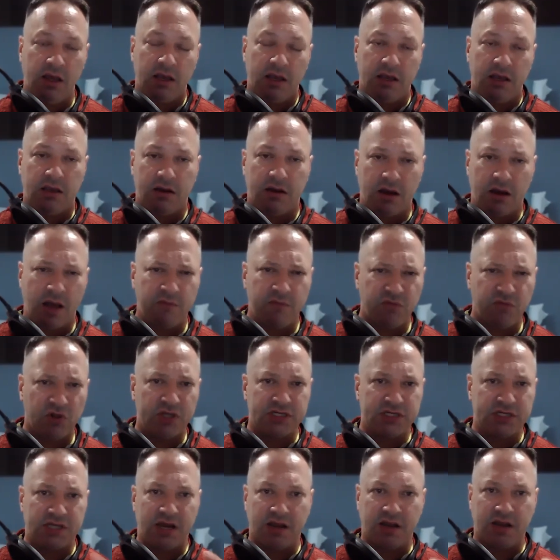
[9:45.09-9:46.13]
And I'm really
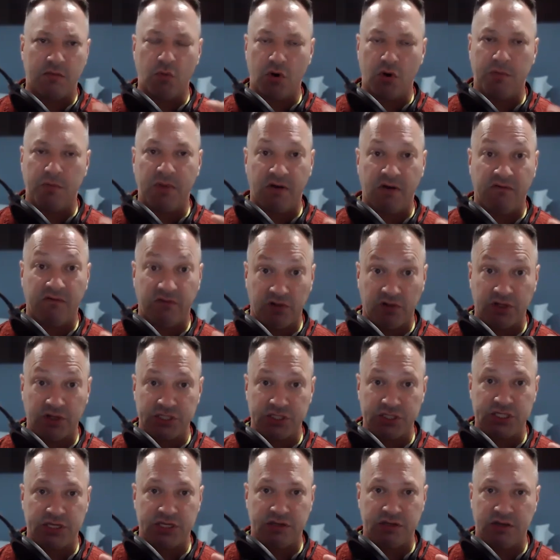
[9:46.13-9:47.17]
talking more about
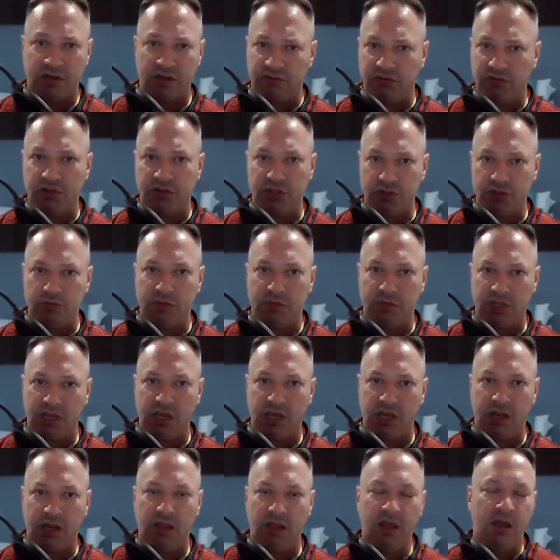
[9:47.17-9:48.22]
Valencia, not really
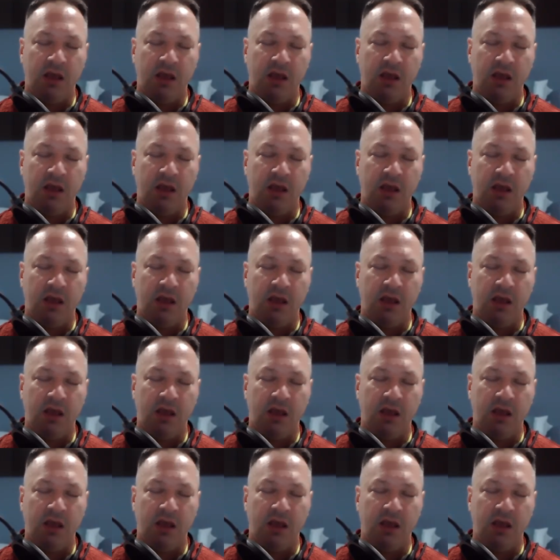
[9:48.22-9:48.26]
Dumaguete.